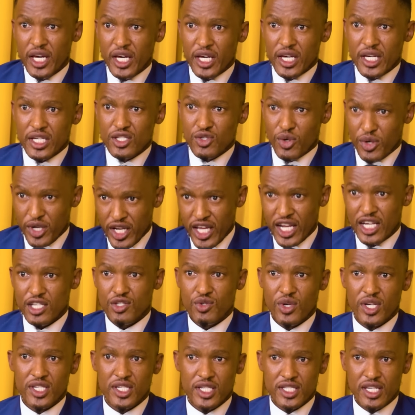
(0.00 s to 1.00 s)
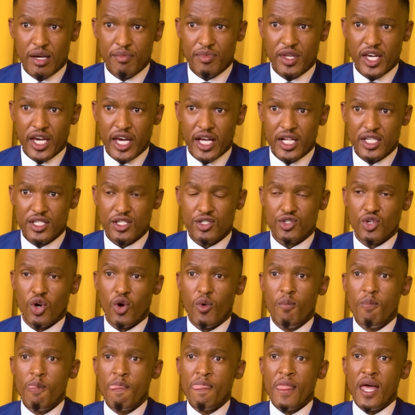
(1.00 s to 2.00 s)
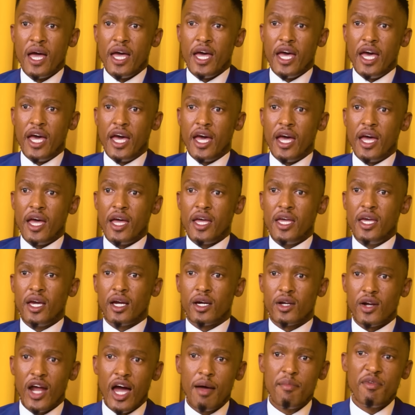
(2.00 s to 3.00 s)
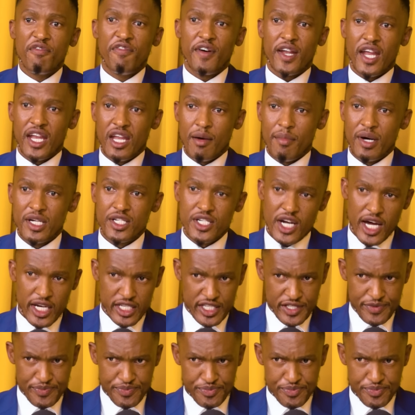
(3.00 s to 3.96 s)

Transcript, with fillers: So there also ends something else. So it crime if another drugs.